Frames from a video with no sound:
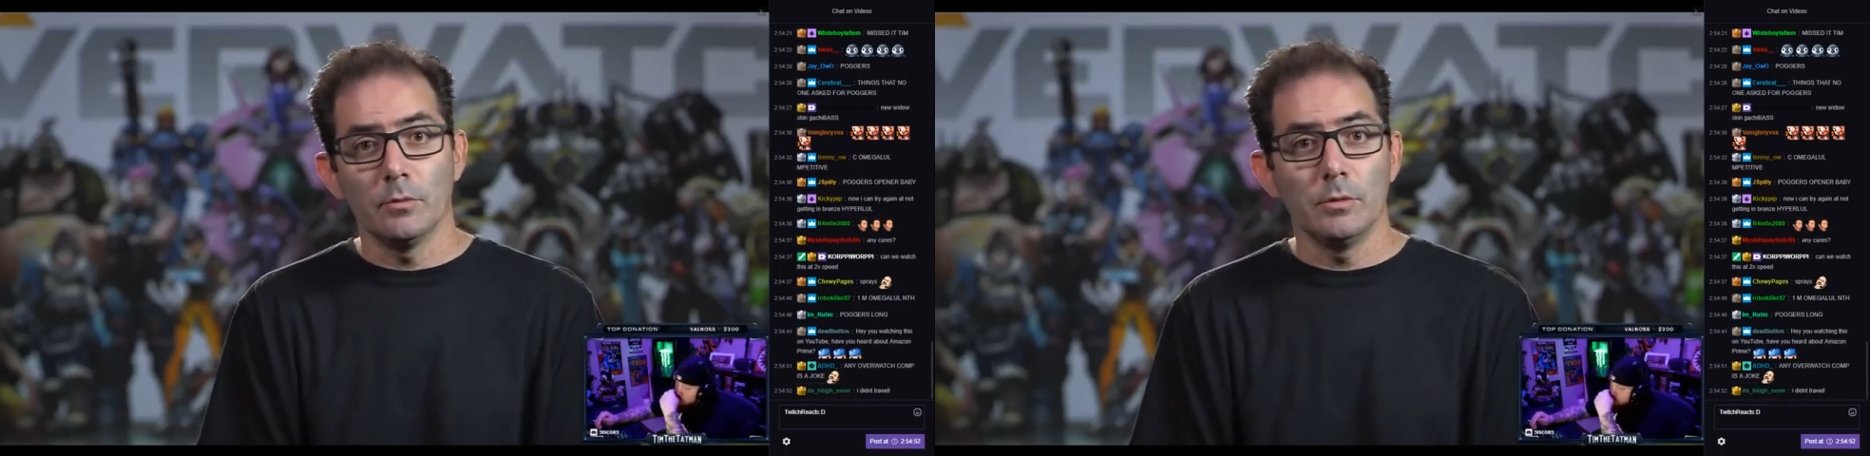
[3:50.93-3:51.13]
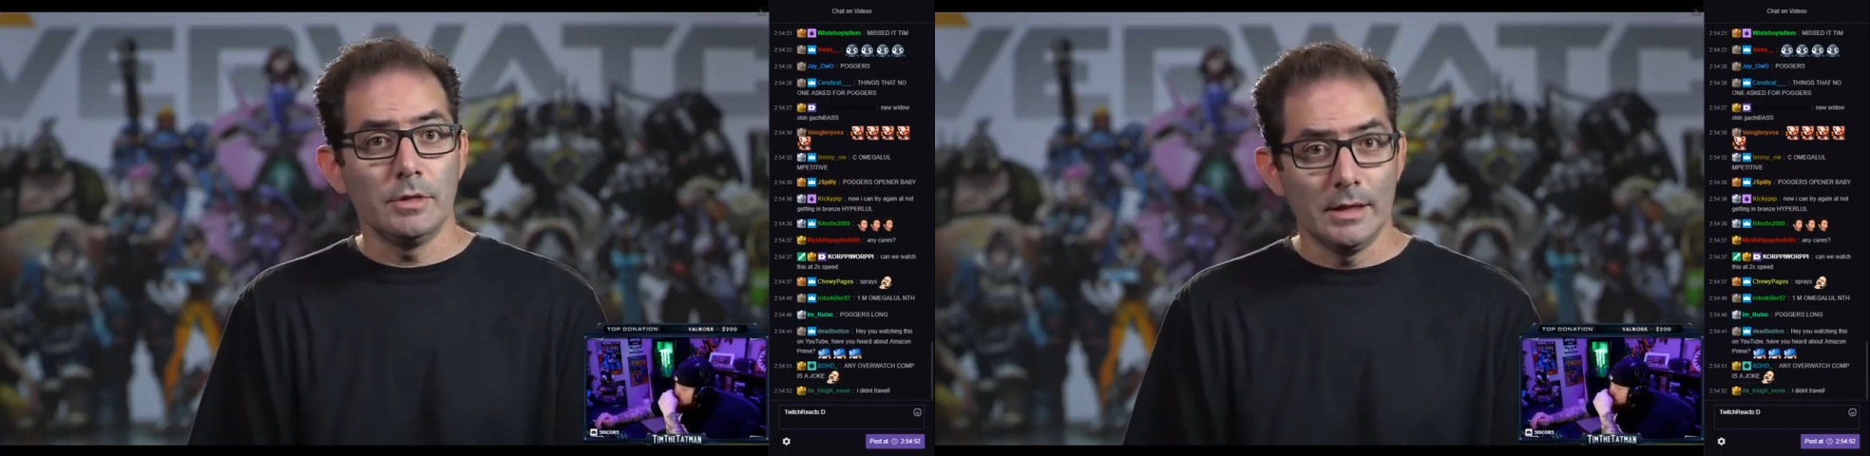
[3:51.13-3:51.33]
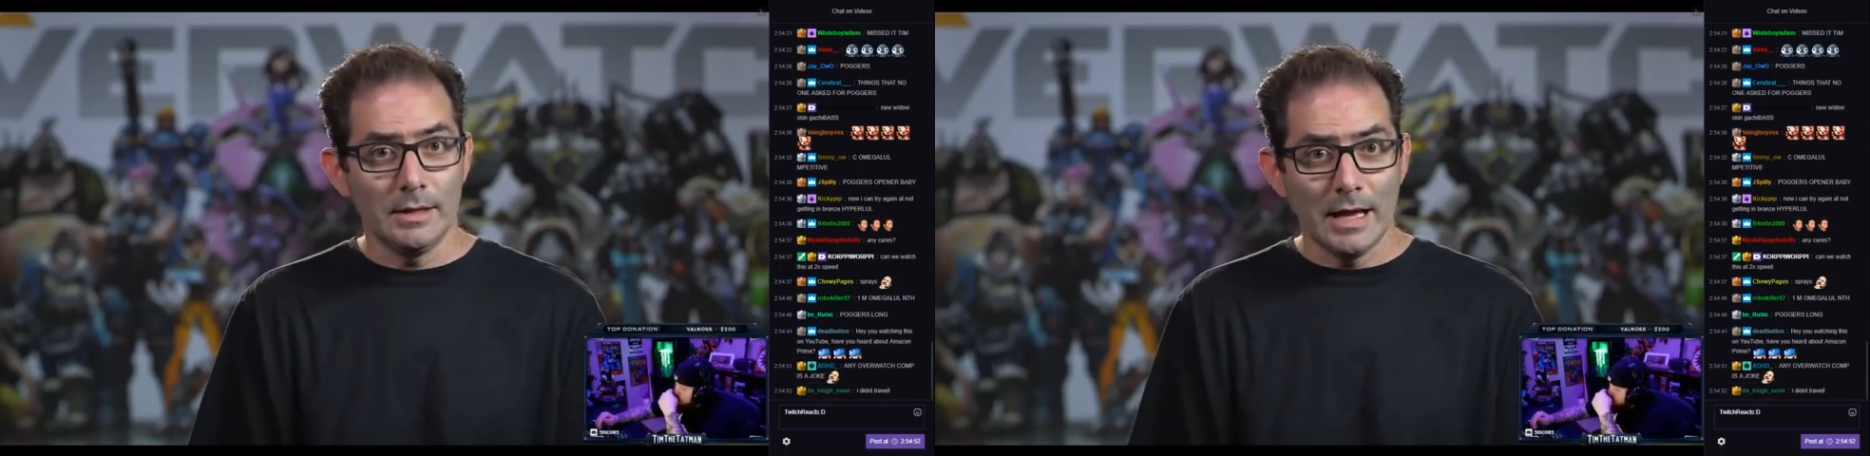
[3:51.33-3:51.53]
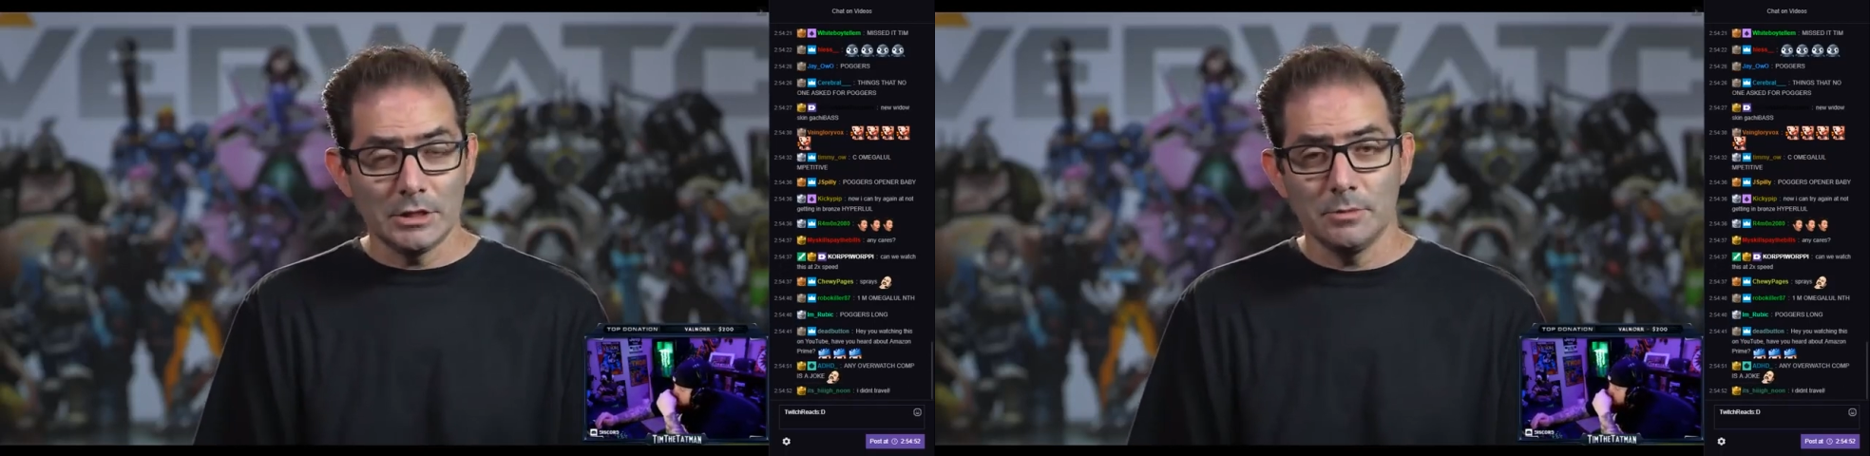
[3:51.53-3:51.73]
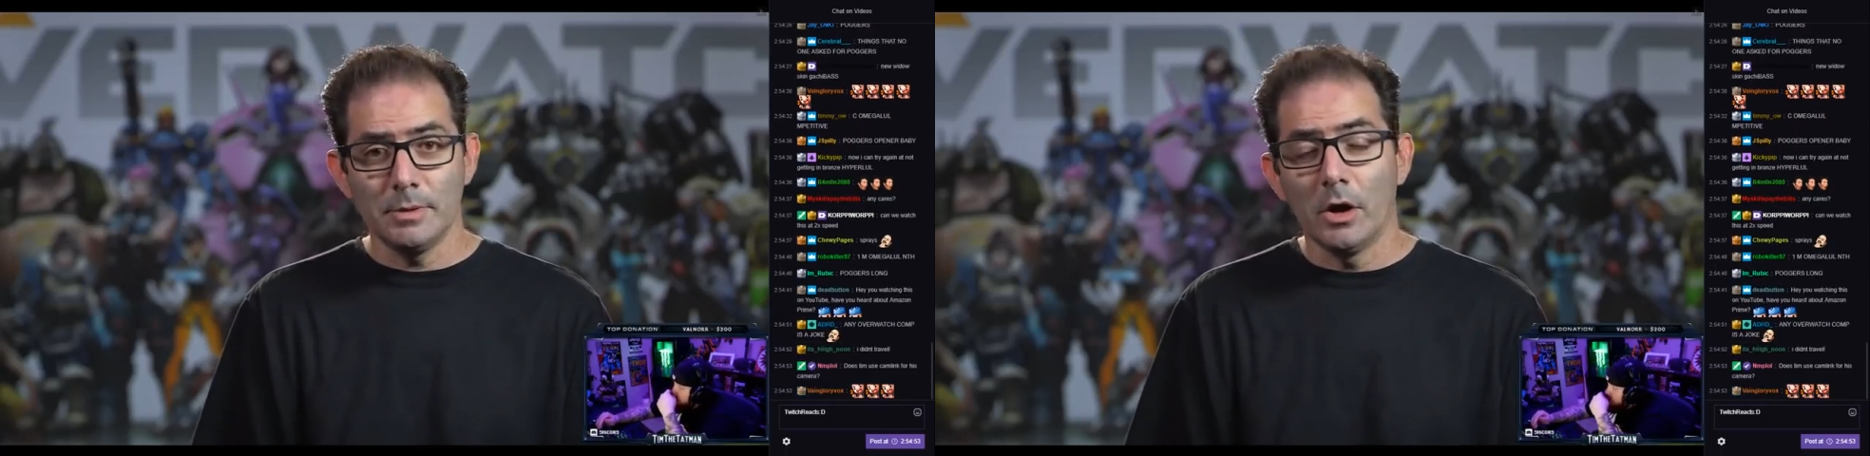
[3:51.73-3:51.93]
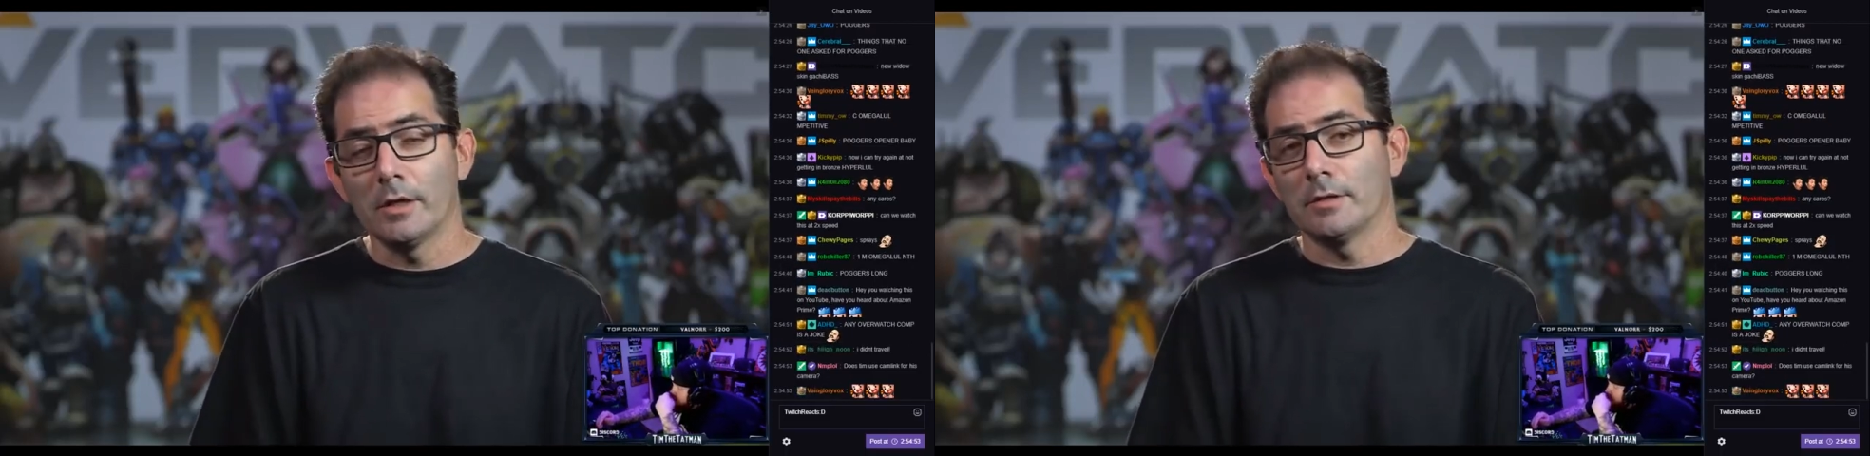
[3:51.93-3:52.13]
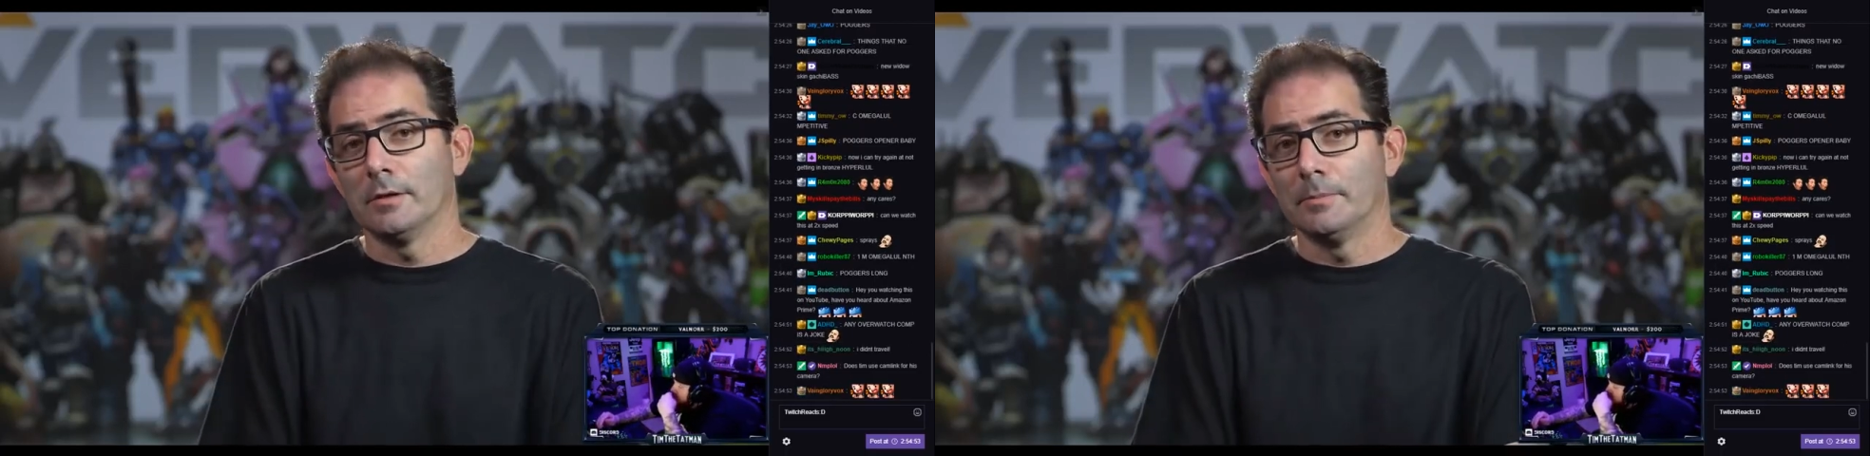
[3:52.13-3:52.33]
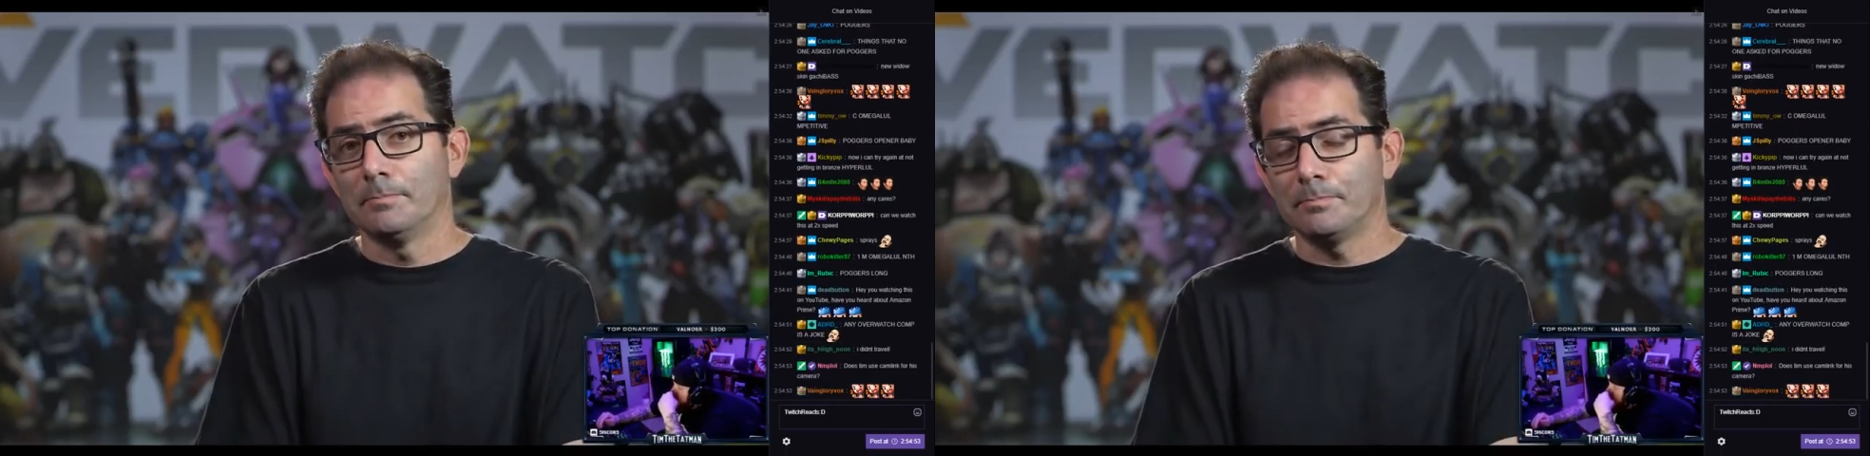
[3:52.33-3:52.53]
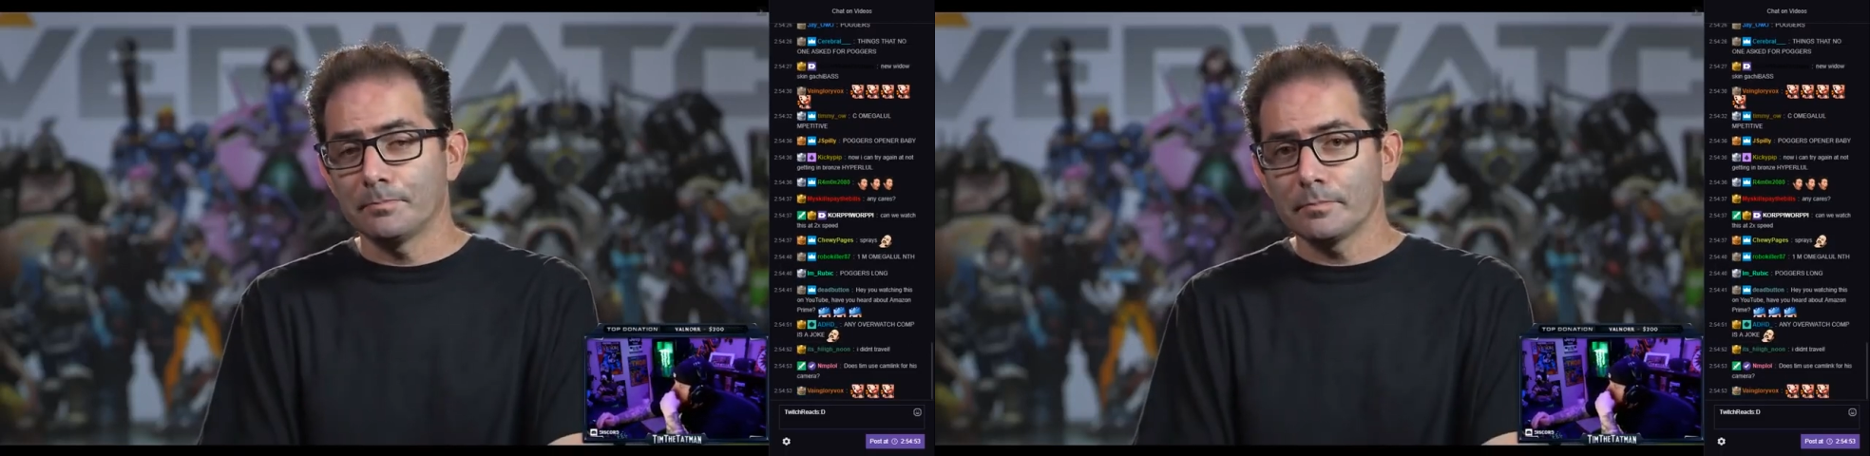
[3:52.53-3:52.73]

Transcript: So we think that should be awesome.